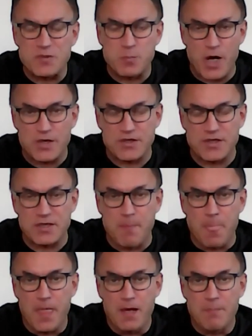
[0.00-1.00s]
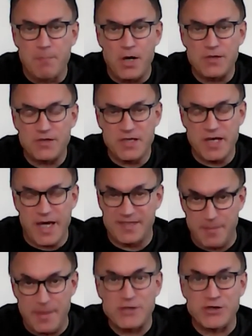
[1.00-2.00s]
is parsing? Parsing, as
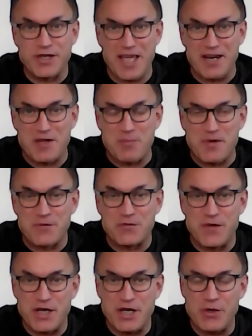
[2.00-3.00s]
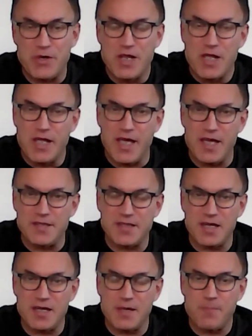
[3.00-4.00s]
I mentioned again in the previous video,
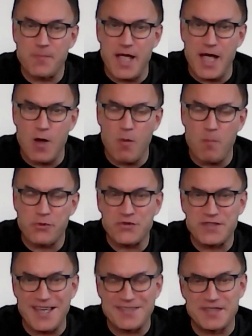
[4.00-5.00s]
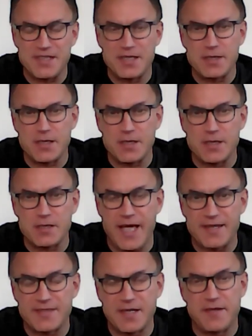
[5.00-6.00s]
is now processing the
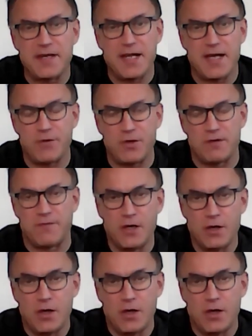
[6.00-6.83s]
text at the level of